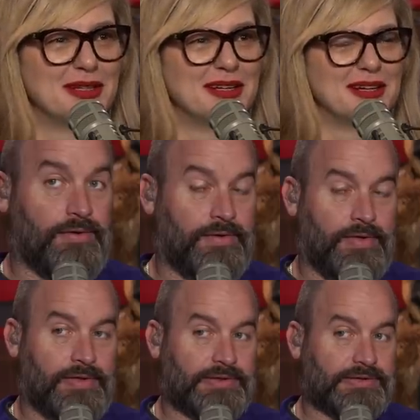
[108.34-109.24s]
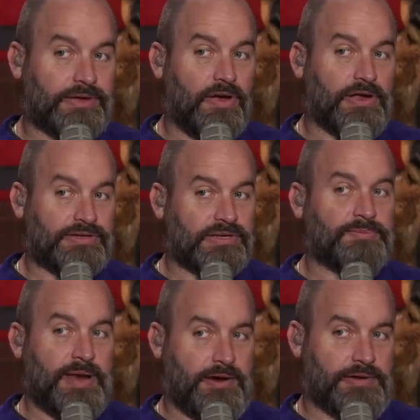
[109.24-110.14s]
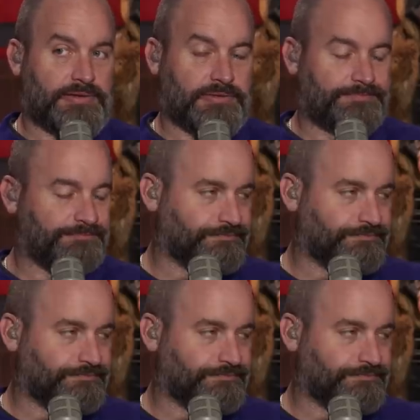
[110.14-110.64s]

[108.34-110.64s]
No. It's just all it's just parents.